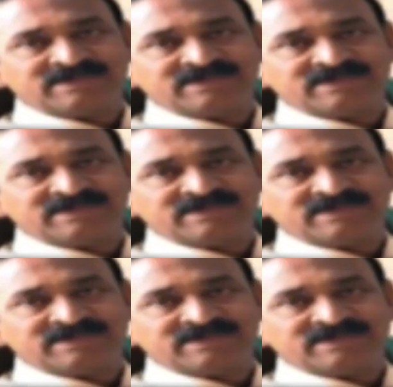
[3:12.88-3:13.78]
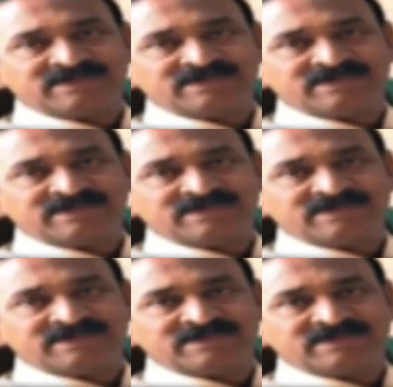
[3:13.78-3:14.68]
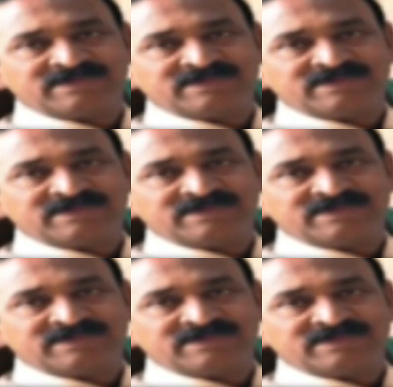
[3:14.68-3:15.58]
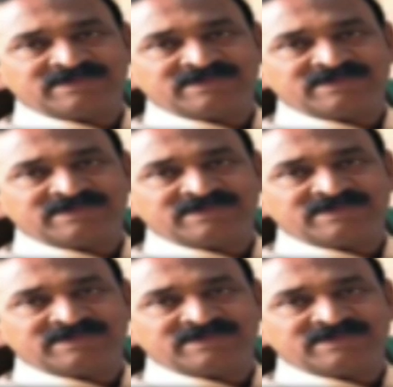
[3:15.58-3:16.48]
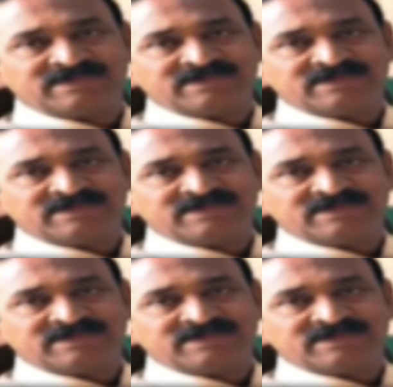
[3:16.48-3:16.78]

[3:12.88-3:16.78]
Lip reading: [no speech]